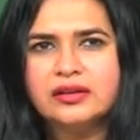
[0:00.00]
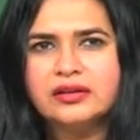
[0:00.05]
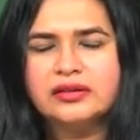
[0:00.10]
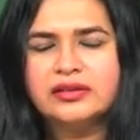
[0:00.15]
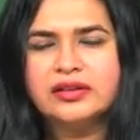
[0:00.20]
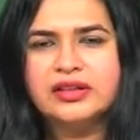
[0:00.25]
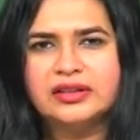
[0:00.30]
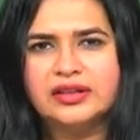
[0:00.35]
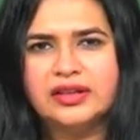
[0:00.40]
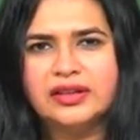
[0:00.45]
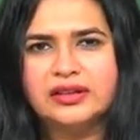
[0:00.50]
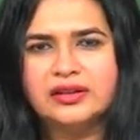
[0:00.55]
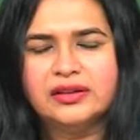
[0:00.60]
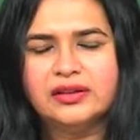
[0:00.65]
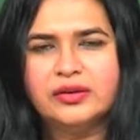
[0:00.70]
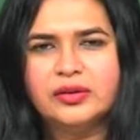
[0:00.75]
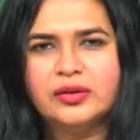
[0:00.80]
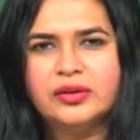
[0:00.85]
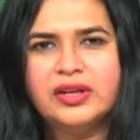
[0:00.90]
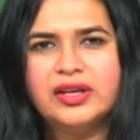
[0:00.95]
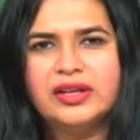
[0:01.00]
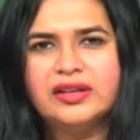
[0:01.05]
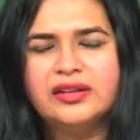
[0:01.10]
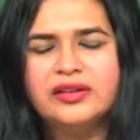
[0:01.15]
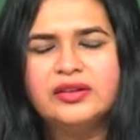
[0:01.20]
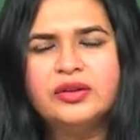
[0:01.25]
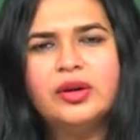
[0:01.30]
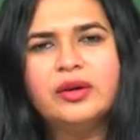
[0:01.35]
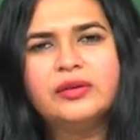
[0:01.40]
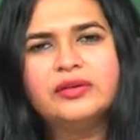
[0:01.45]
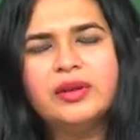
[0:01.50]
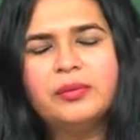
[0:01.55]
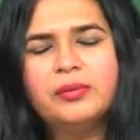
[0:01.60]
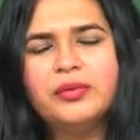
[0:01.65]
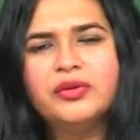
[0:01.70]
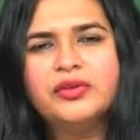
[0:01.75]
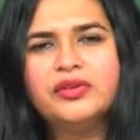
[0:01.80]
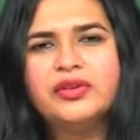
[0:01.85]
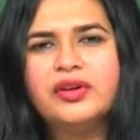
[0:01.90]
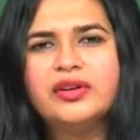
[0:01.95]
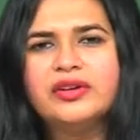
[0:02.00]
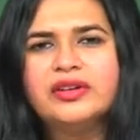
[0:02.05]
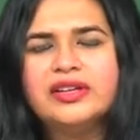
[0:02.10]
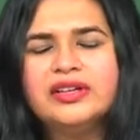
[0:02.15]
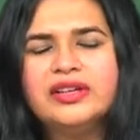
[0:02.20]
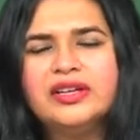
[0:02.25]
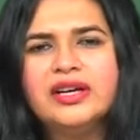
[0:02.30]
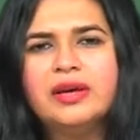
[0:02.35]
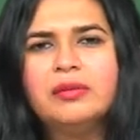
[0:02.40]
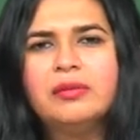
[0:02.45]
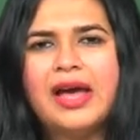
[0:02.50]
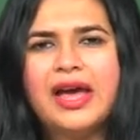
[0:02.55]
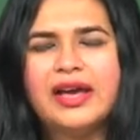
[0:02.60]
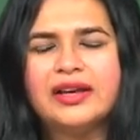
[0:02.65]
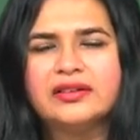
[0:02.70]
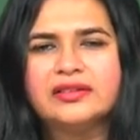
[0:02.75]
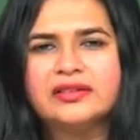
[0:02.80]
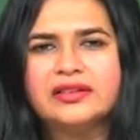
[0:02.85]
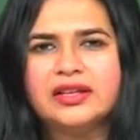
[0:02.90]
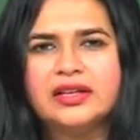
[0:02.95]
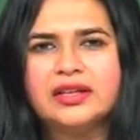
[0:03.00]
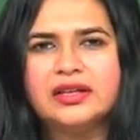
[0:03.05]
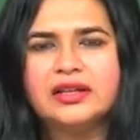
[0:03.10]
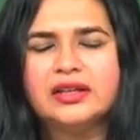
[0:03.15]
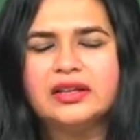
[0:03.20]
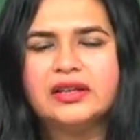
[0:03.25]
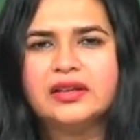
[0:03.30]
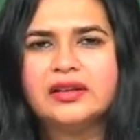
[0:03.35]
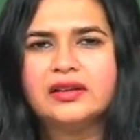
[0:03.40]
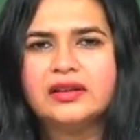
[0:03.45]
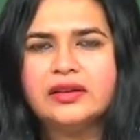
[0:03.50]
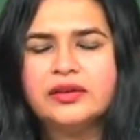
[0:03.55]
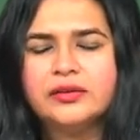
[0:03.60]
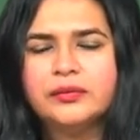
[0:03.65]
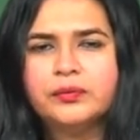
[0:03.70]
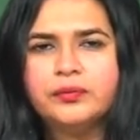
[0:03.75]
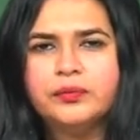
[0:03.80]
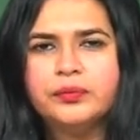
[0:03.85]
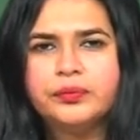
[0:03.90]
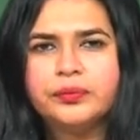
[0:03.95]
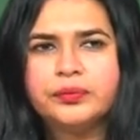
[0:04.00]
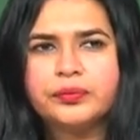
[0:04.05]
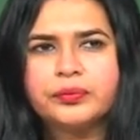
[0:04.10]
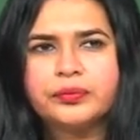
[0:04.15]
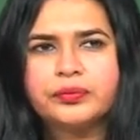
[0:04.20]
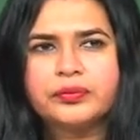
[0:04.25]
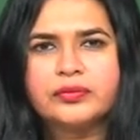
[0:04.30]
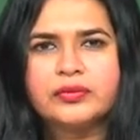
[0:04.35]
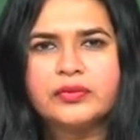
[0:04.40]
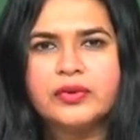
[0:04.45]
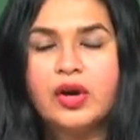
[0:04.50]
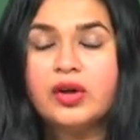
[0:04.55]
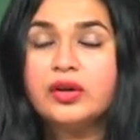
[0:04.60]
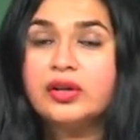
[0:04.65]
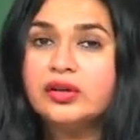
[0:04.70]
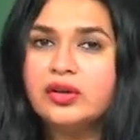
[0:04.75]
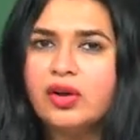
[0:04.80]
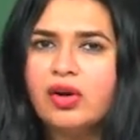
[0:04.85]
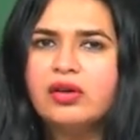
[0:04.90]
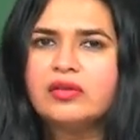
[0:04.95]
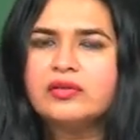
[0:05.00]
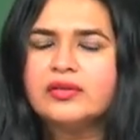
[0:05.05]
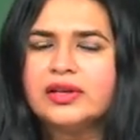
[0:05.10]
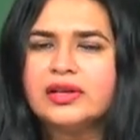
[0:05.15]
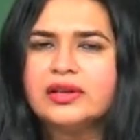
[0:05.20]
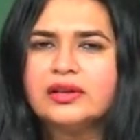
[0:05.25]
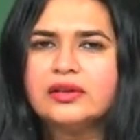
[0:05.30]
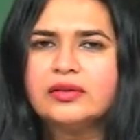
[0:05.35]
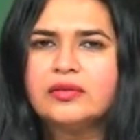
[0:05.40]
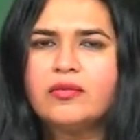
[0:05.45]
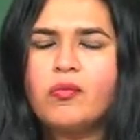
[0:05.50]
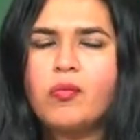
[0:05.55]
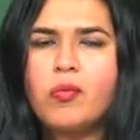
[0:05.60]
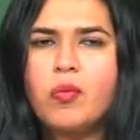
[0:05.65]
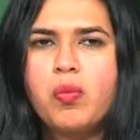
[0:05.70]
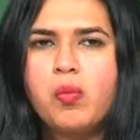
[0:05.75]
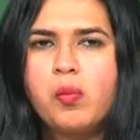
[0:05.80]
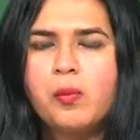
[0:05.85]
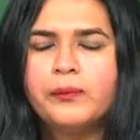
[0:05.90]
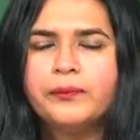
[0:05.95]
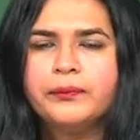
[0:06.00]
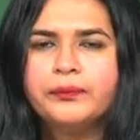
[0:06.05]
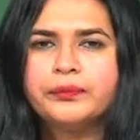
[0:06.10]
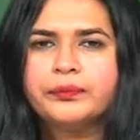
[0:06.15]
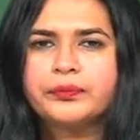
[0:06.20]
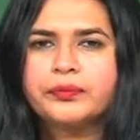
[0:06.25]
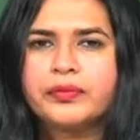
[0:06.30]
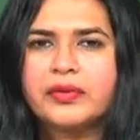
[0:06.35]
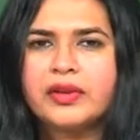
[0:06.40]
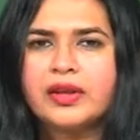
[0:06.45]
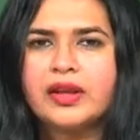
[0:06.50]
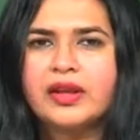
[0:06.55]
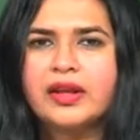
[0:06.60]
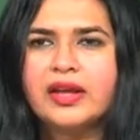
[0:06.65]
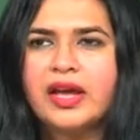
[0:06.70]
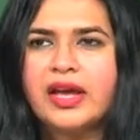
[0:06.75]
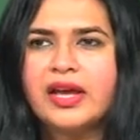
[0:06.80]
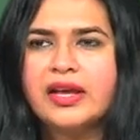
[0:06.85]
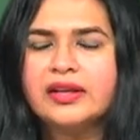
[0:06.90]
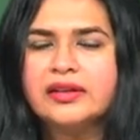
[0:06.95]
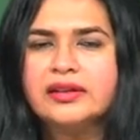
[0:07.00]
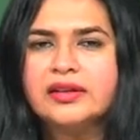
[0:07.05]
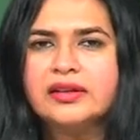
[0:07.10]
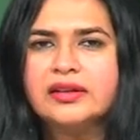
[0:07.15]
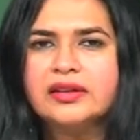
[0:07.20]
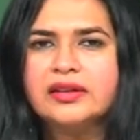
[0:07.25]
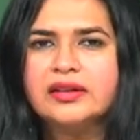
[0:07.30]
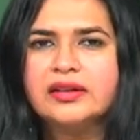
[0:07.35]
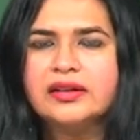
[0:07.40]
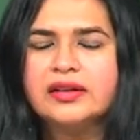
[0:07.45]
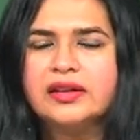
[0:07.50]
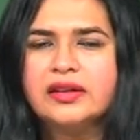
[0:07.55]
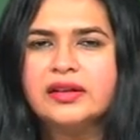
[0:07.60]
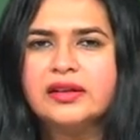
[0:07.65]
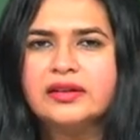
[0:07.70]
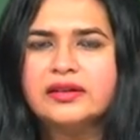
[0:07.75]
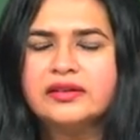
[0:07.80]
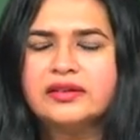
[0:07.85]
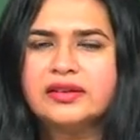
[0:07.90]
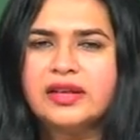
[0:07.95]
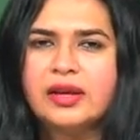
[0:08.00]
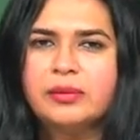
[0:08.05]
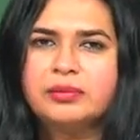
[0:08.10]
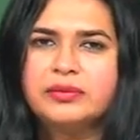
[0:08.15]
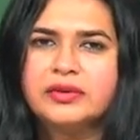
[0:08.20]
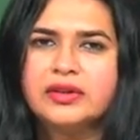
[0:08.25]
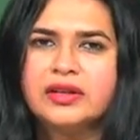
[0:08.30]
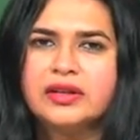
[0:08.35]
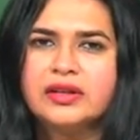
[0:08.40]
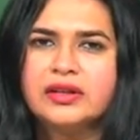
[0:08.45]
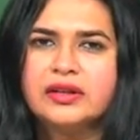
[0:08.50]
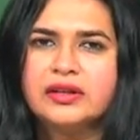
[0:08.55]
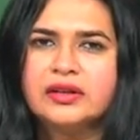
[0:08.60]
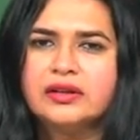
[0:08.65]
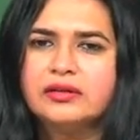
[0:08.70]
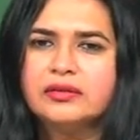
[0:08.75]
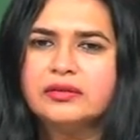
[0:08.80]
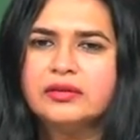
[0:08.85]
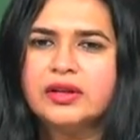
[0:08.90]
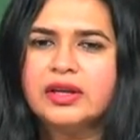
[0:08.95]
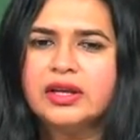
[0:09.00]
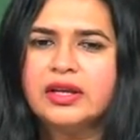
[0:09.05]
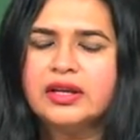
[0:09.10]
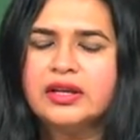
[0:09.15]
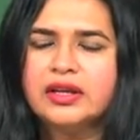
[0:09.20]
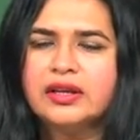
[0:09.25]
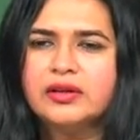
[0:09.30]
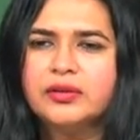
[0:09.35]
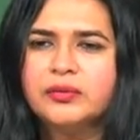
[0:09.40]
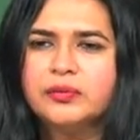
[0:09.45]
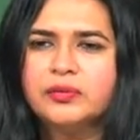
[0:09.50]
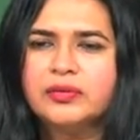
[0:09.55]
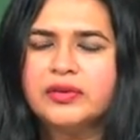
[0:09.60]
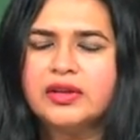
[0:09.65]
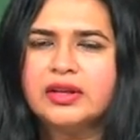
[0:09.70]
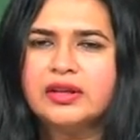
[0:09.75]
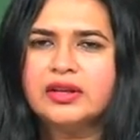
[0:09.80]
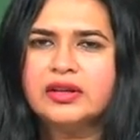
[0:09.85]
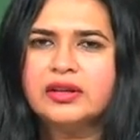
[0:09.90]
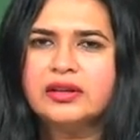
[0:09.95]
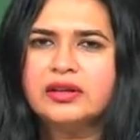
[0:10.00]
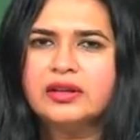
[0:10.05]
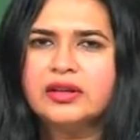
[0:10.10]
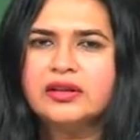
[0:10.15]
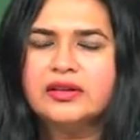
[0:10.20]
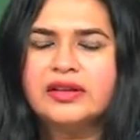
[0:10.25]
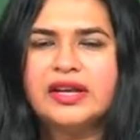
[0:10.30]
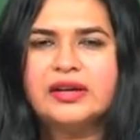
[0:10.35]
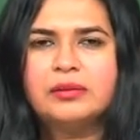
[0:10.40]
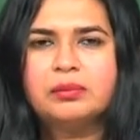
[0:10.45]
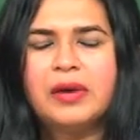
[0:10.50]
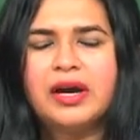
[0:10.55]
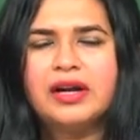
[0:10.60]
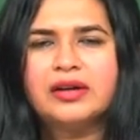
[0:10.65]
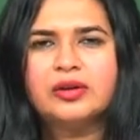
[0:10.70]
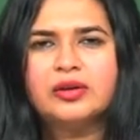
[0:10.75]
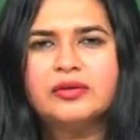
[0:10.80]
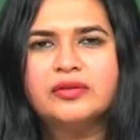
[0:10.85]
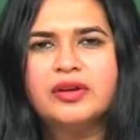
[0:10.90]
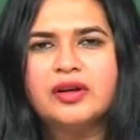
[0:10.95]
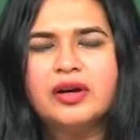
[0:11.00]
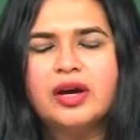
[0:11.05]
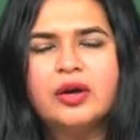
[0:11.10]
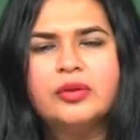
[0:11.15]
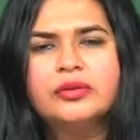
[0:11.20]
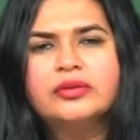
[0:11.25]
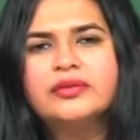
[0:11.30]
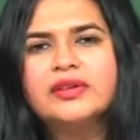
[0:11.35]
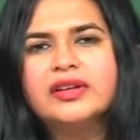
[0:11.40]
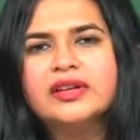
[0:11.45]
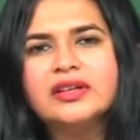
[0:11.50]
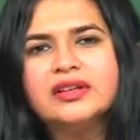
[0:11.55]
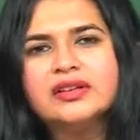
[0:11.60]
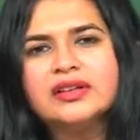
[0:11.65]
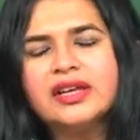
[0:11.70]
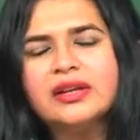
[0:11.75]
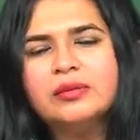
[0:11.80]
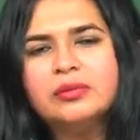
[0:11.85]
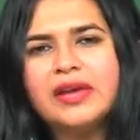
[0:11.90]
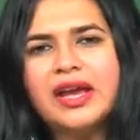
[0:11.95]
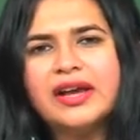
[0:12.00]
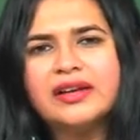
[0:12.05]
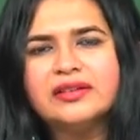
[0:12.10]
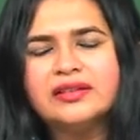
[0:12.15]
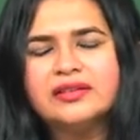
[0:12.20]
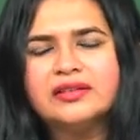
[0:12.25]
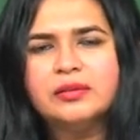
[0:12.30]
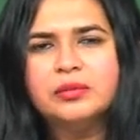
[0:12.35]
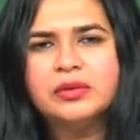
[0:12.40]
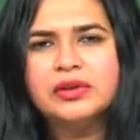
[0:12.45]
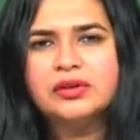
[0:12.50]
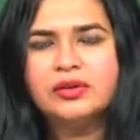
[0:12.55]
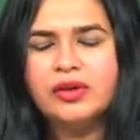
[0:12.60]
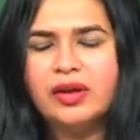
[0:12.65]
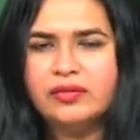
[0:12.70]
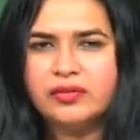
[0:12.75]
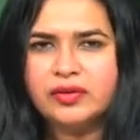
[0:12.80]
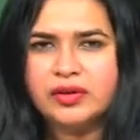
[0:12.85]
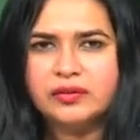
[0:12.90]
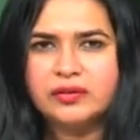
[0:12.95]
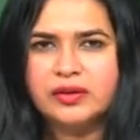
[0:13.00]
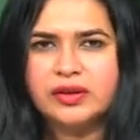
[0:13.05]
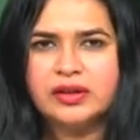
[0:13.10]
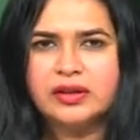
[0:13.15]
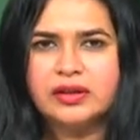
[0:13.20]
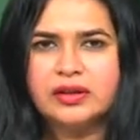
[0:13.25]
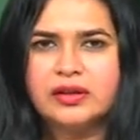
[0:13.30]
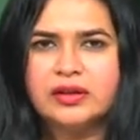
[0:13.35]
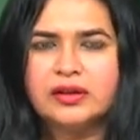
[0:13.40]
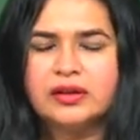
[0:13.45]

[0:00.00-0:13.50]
reading. Okay? Suppose you are reading a magazine or a novel and is kept in that part of your house where it can be accessible to everyone,